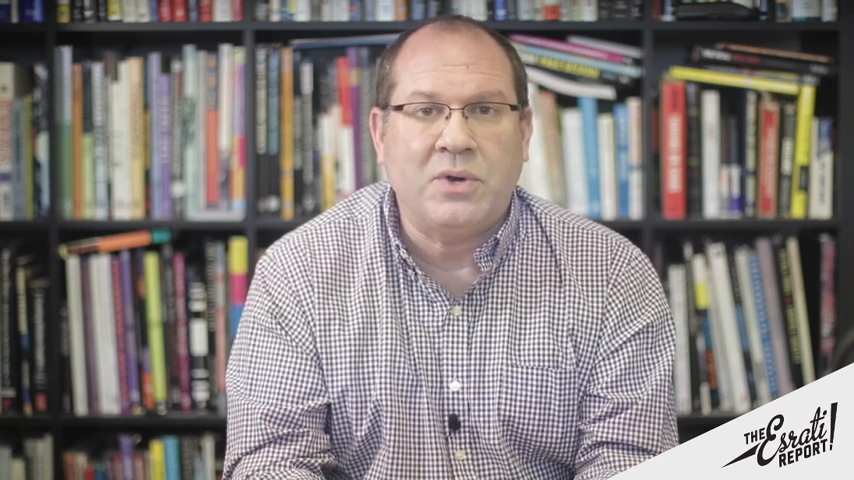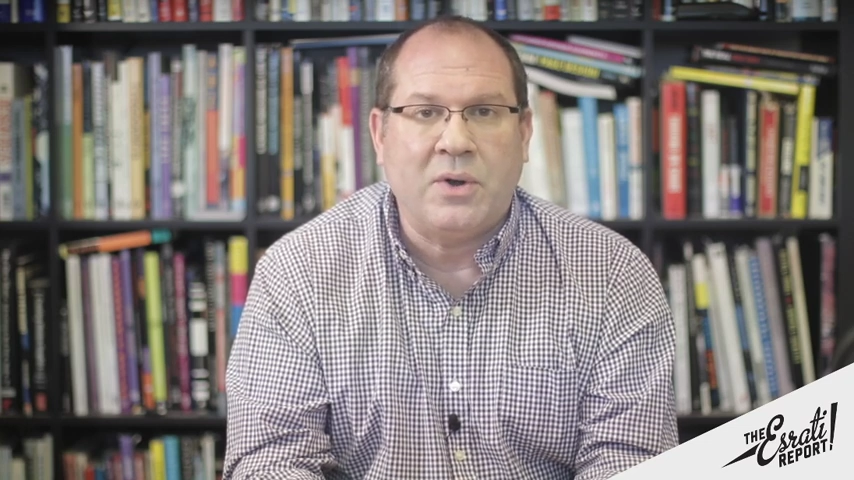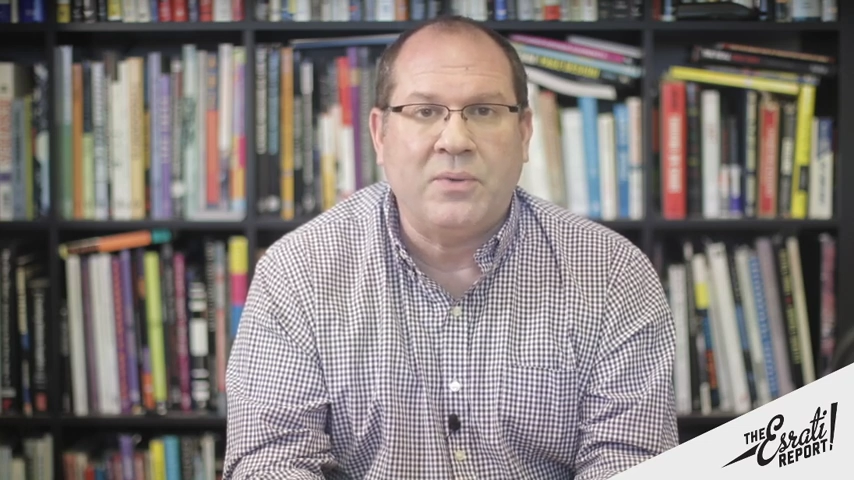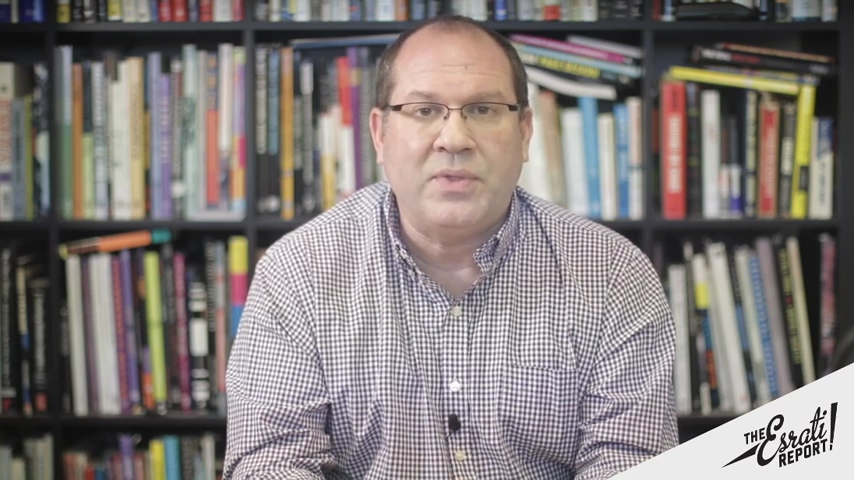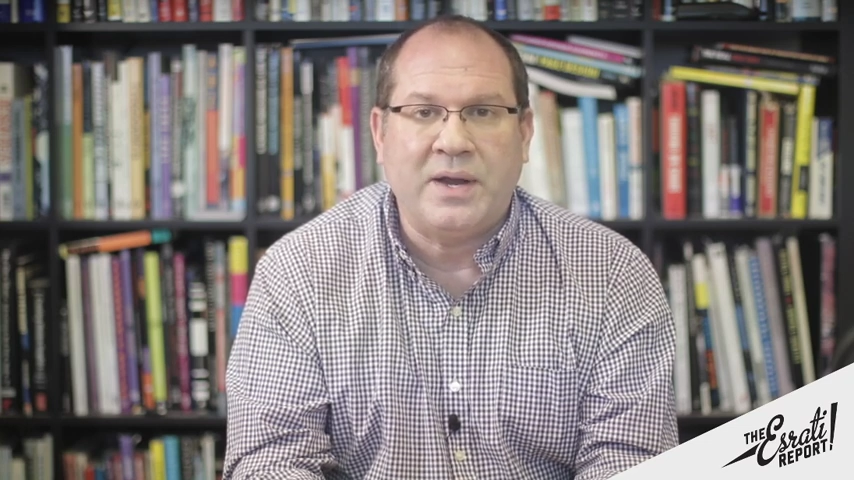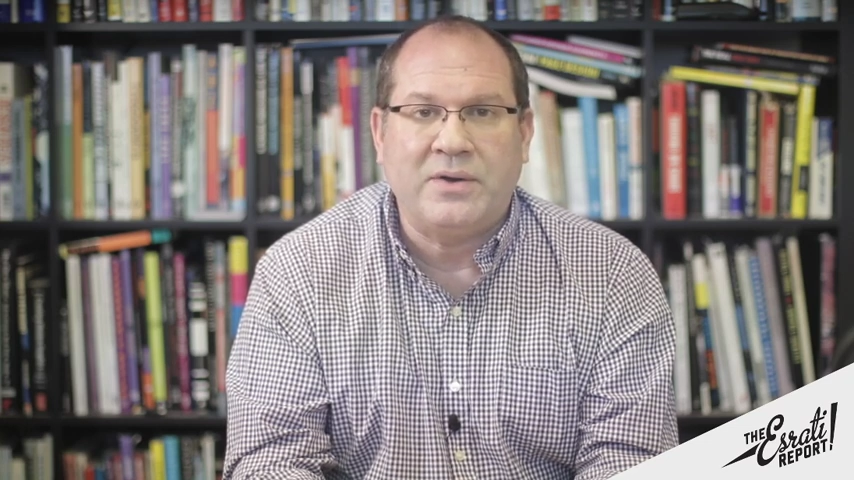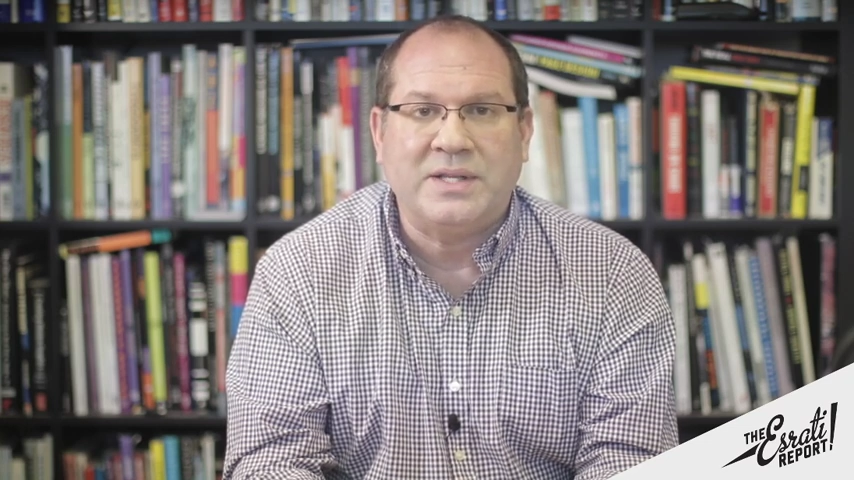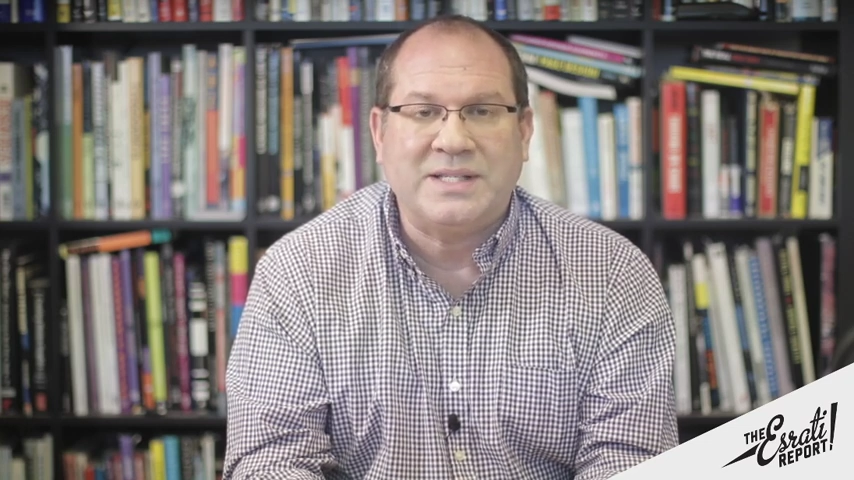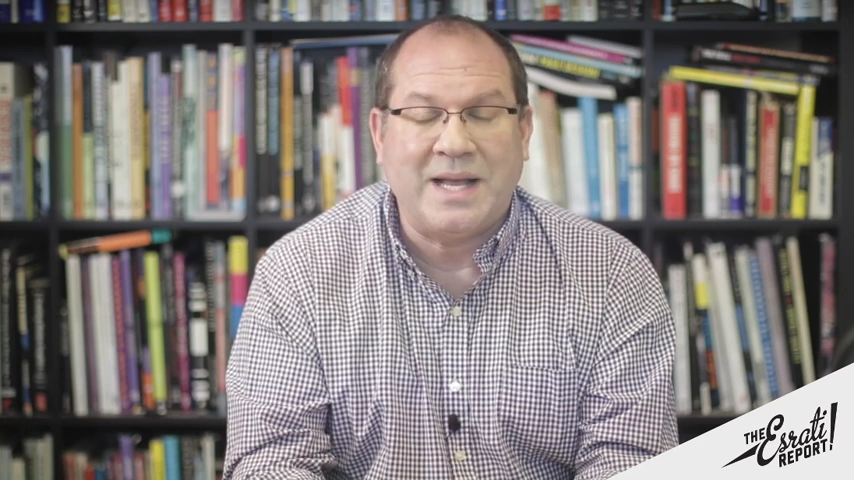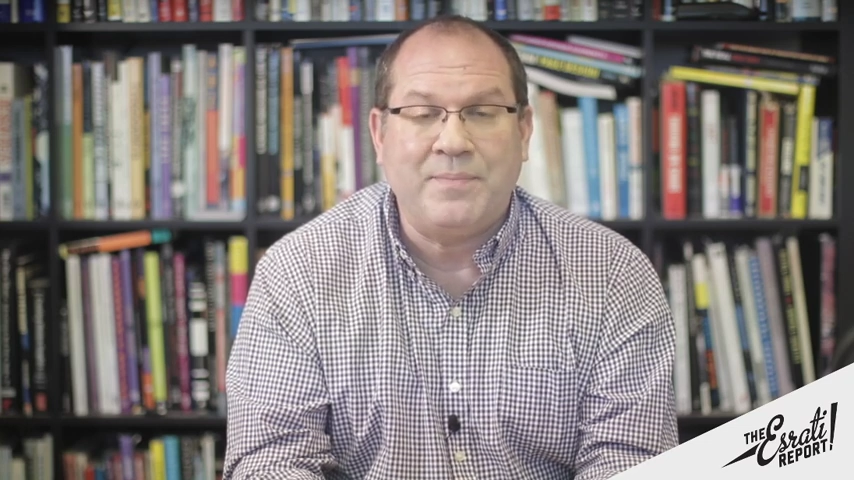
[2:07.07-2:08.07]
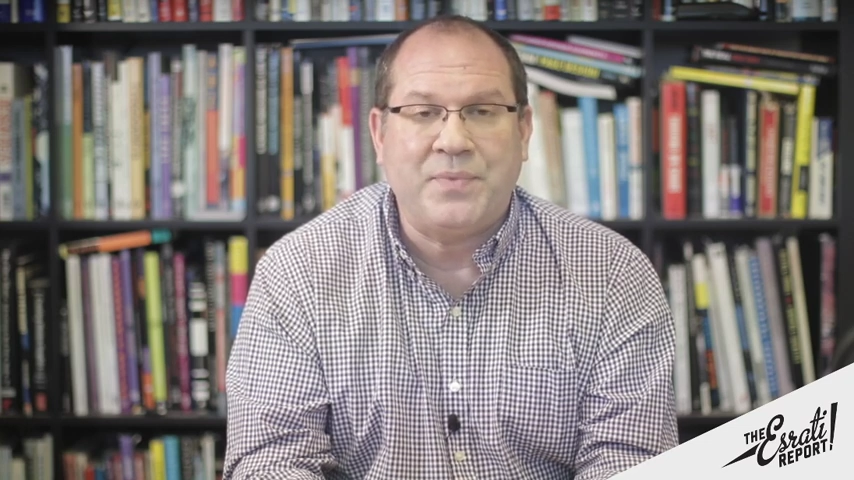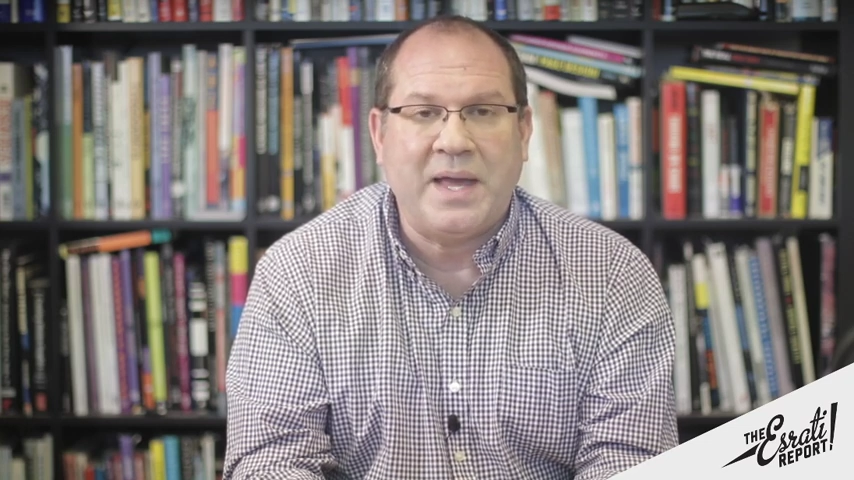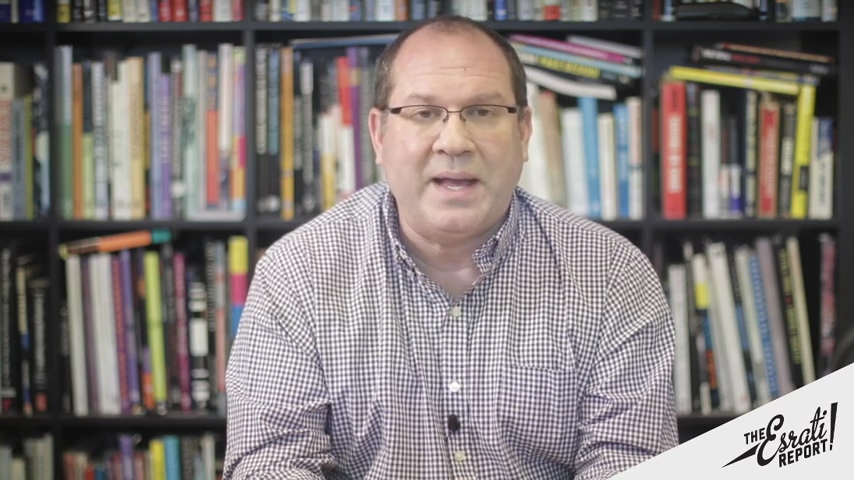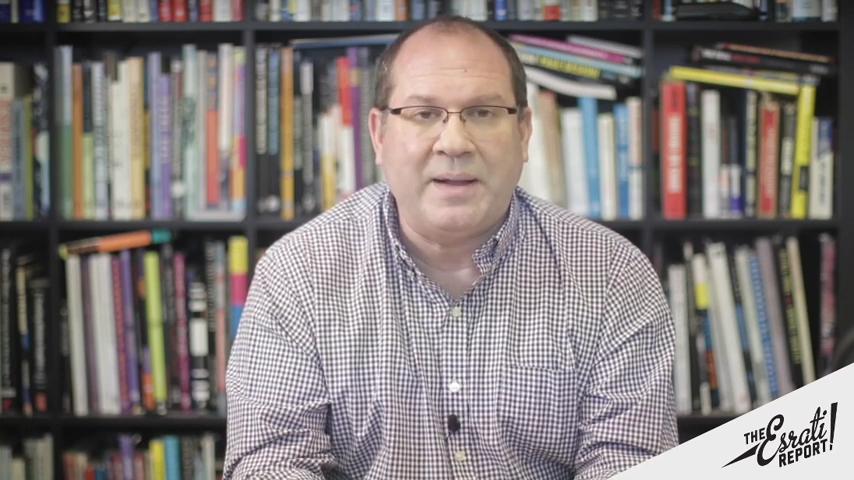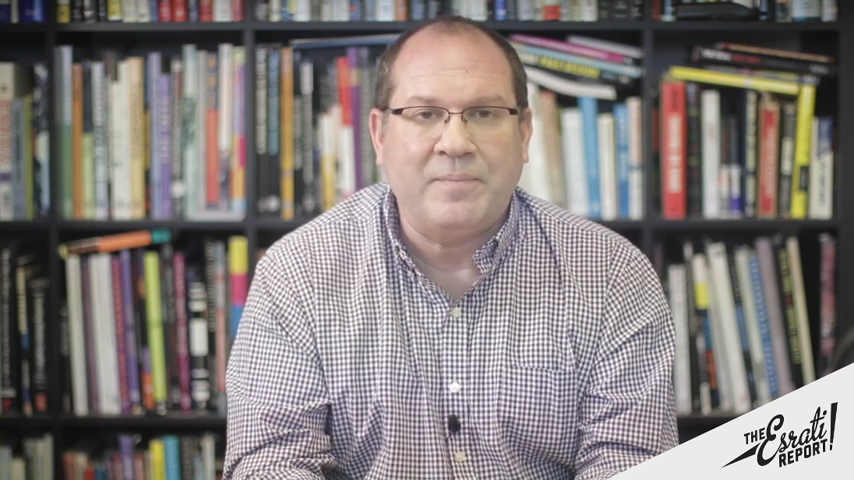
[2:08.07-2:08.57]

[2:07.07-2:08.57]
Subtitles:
know they are the same thing.